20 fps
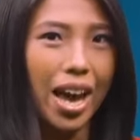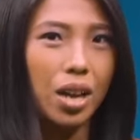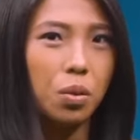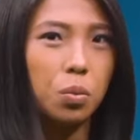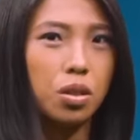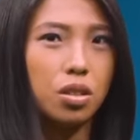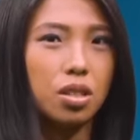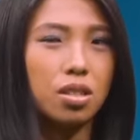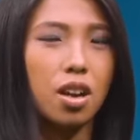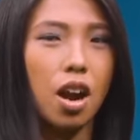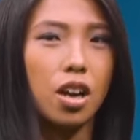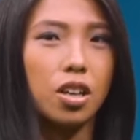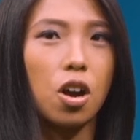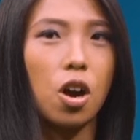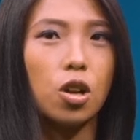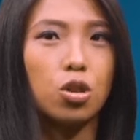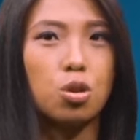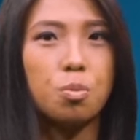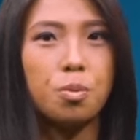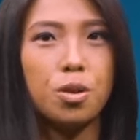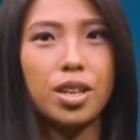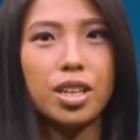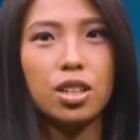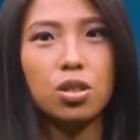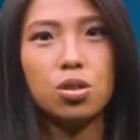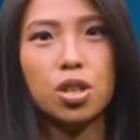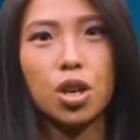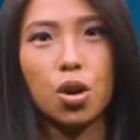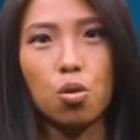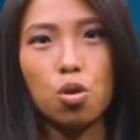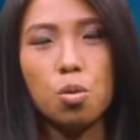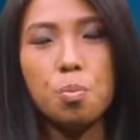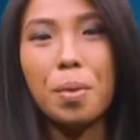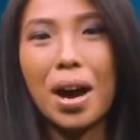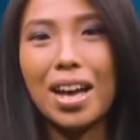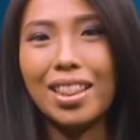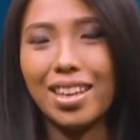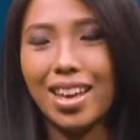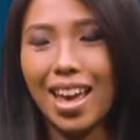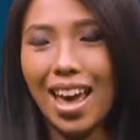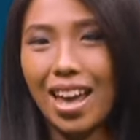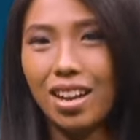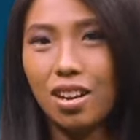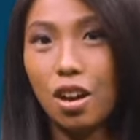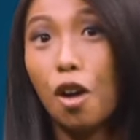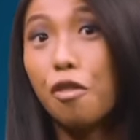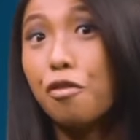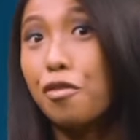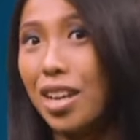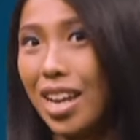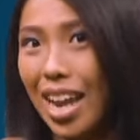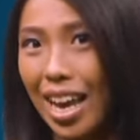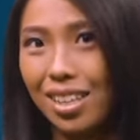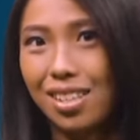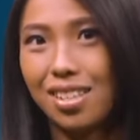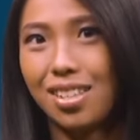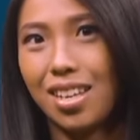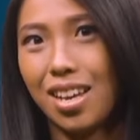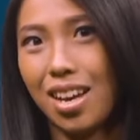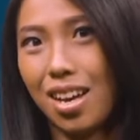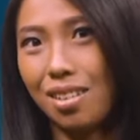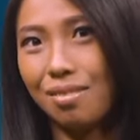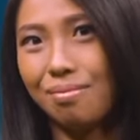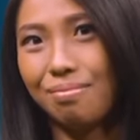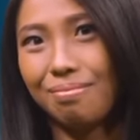and will start contributing to the group by the end of next year.